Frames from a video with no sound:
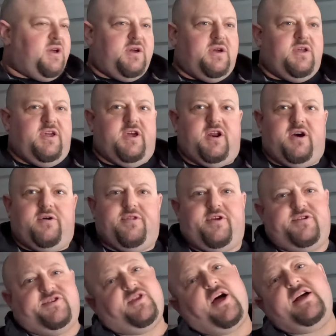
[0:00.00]

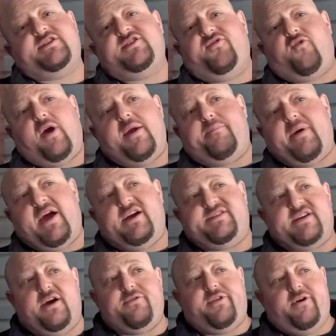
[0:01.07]
There's lots of great
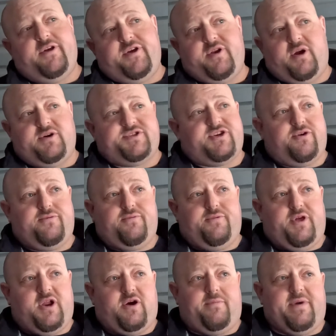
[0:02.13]
bags out there. You can also,
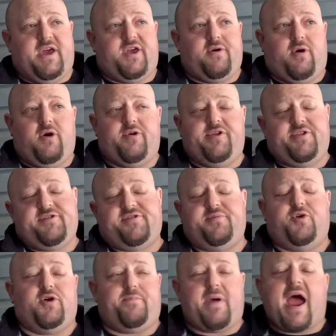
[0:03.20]
make your own, and there's
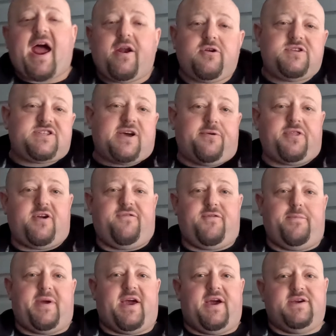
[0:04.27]
some good patterns out there for
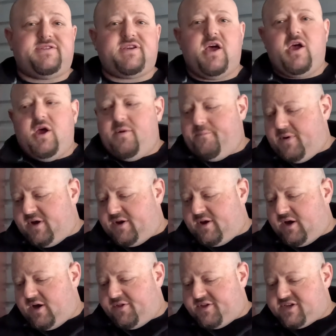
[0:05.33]
bags. But
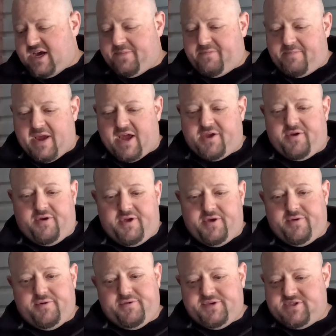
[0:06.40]
the type of bag you
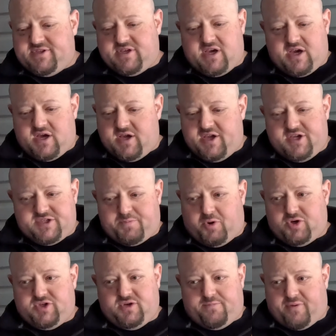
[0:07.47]
use is
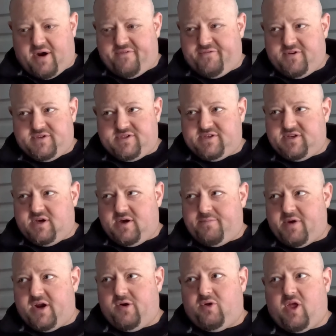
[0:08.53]
personal preference.
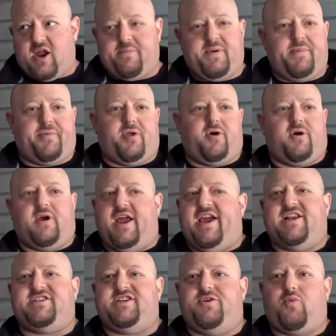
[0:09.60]
I know a lot of people are
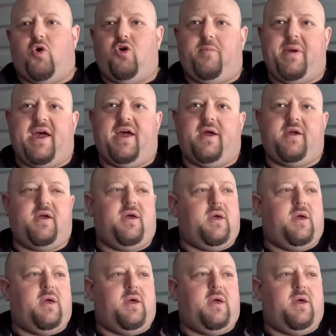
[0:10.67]
anti-roll bag.